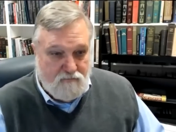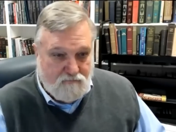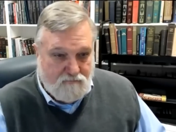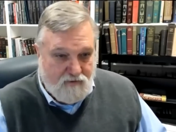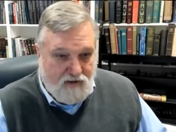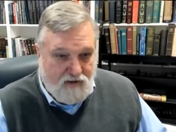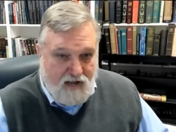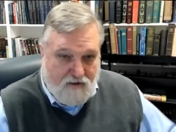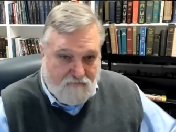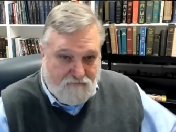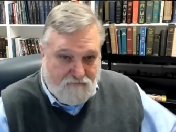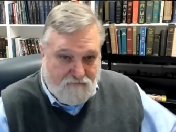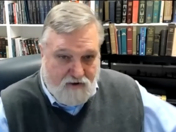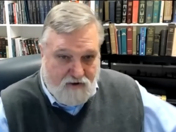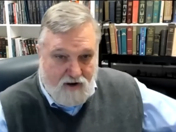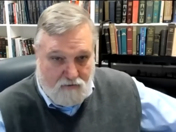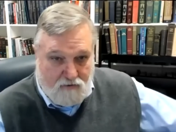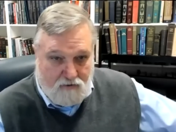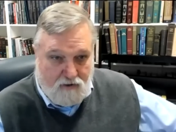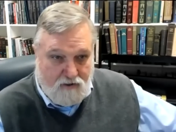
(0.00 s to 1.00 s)
half an
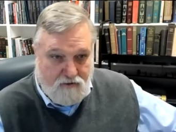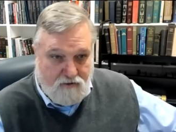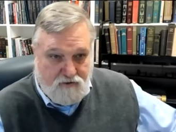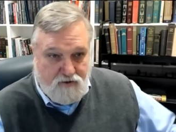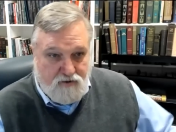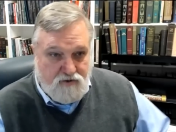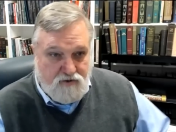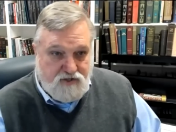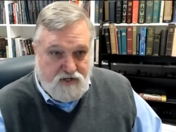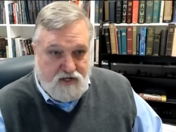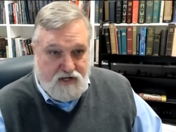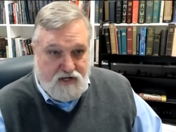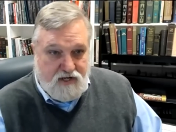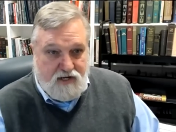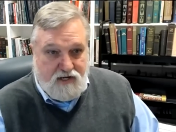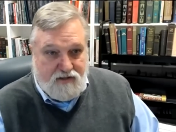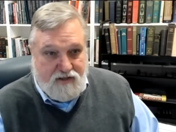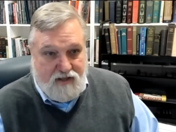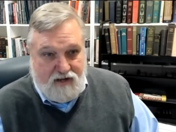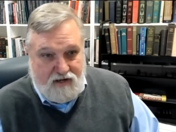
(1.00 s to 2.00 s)
hour on Tuesday
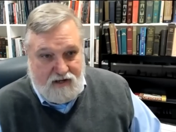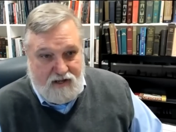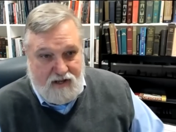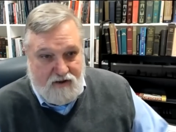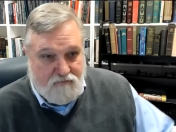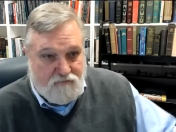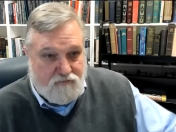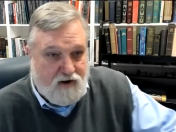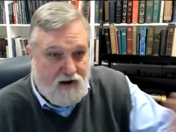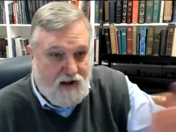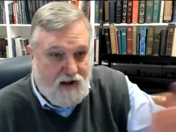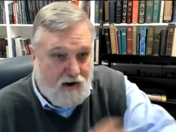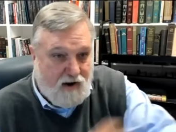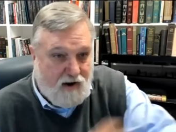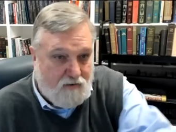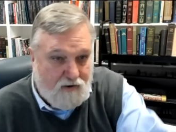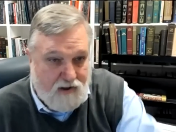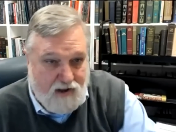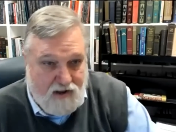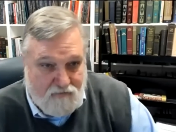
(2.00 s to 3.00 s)
and then again for an hour and a
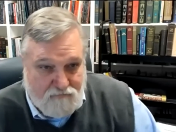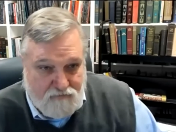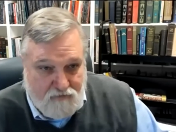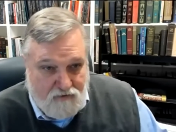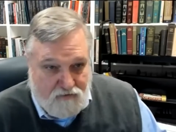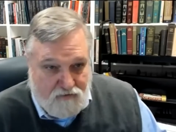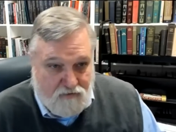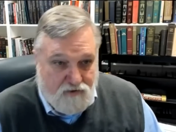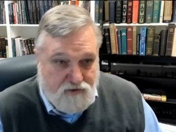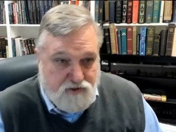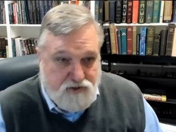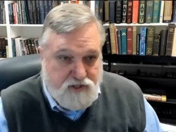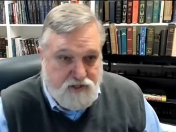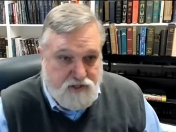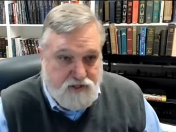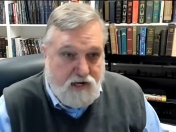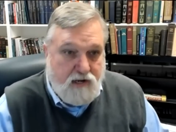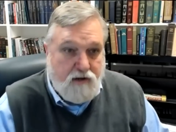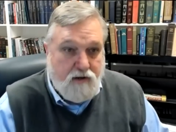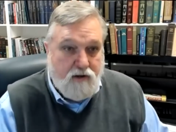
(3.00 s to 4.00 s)
half on
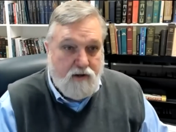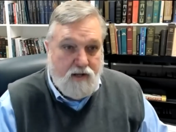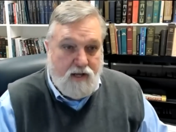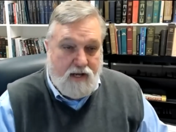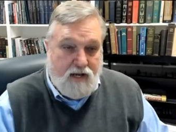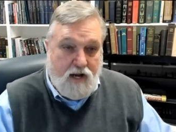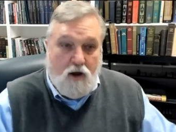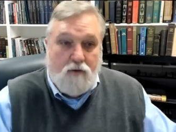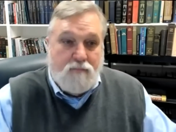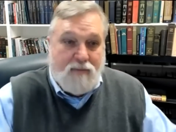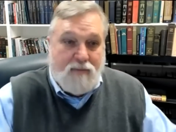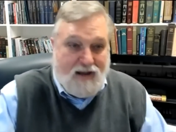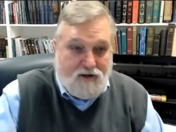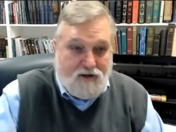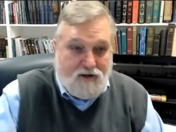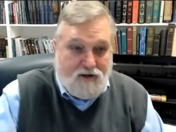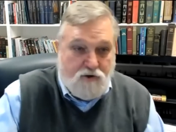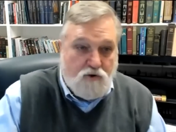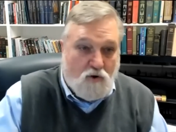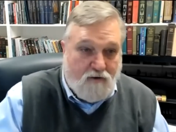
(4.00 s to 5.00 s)
Thursday. And now I'm back in
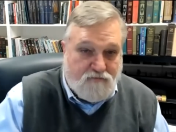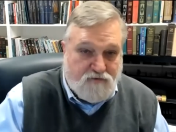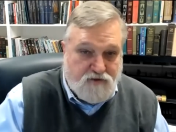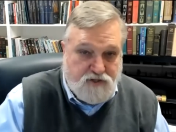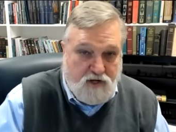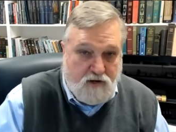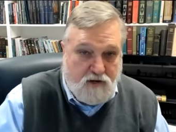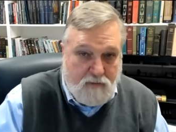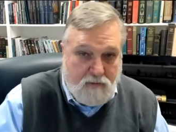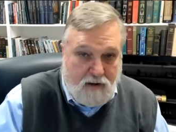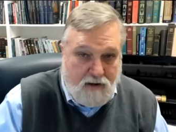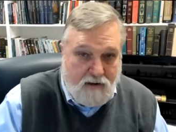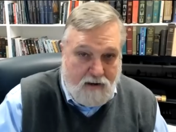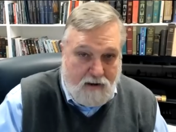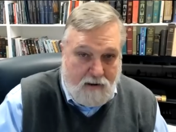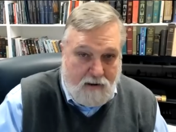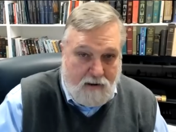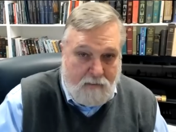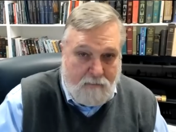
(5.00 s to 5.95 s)
your office on Monday.